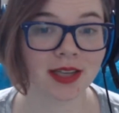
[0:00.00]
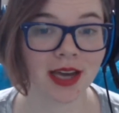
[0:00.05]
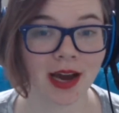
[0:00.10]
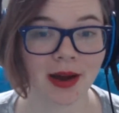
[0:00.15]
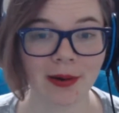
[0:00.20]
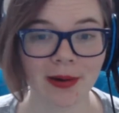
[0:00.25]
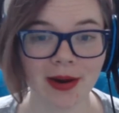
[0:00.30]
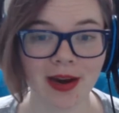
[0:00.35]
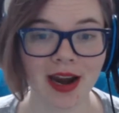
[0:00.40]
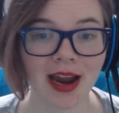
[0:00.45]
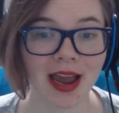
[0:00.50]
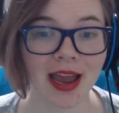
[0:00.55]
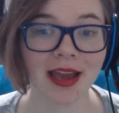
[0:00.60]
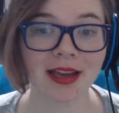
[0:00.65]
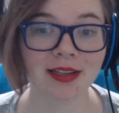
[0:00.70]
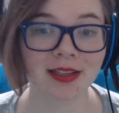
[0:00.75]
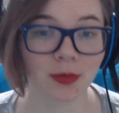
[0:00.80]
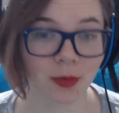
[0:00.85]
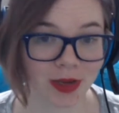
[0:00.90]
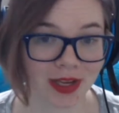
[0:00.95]
Tower
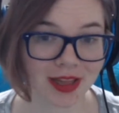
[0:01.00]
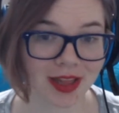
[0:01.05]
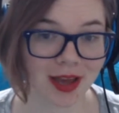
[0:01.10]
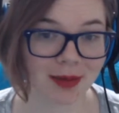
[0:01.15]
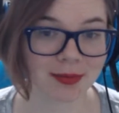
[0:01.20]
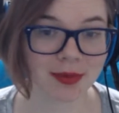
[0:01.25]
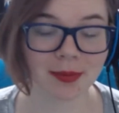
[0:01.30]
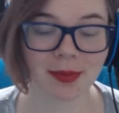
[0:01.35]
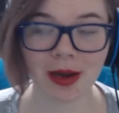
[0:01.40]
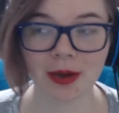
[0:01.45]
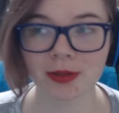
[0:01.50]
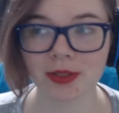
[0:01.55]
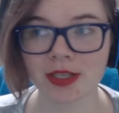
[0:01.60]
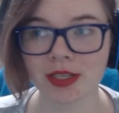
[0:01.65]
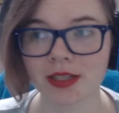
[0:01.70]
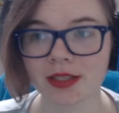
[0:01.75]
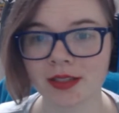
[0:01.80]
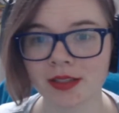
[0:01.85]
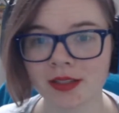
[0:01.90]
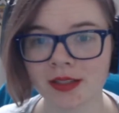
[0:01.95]
and we climbed a
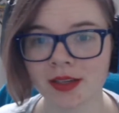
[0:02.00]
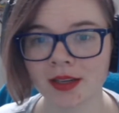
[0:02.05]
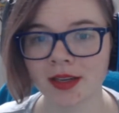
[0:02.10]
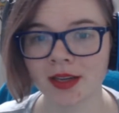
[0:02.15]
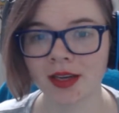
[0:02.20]
mountain.